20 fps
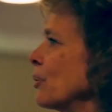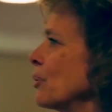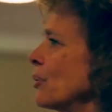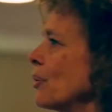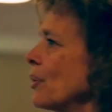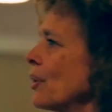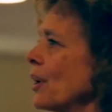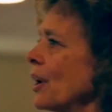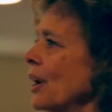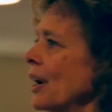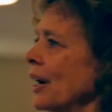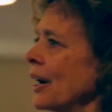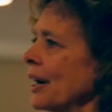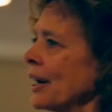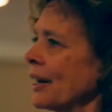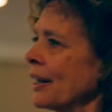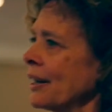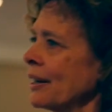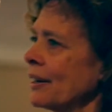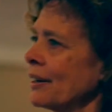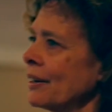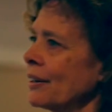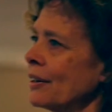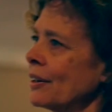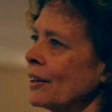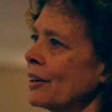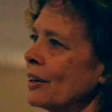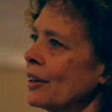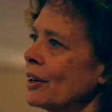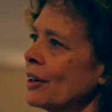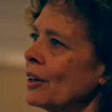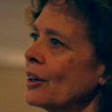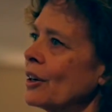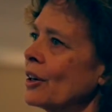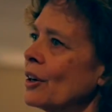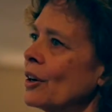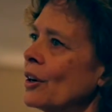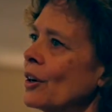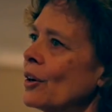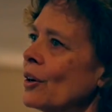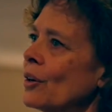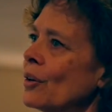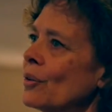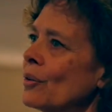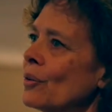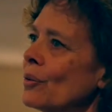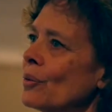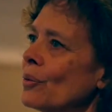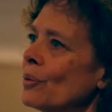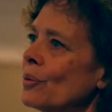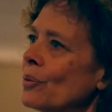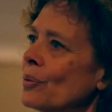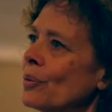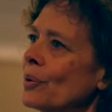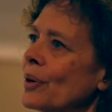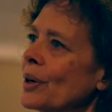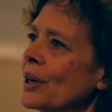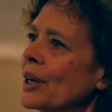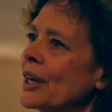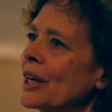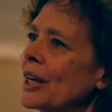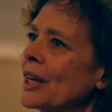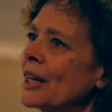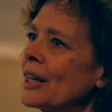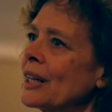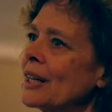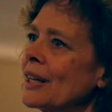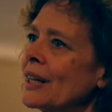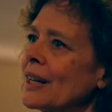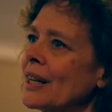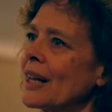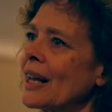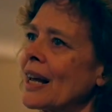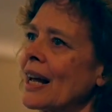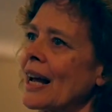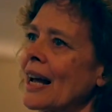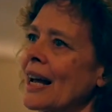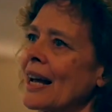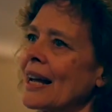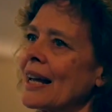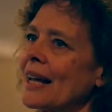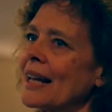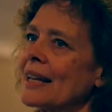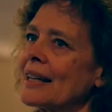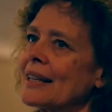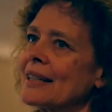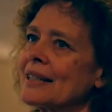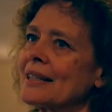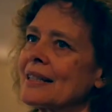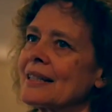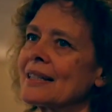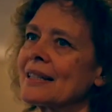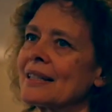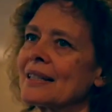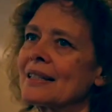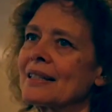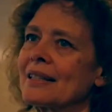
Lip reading: And I'm so happy because I was a student in your 3 days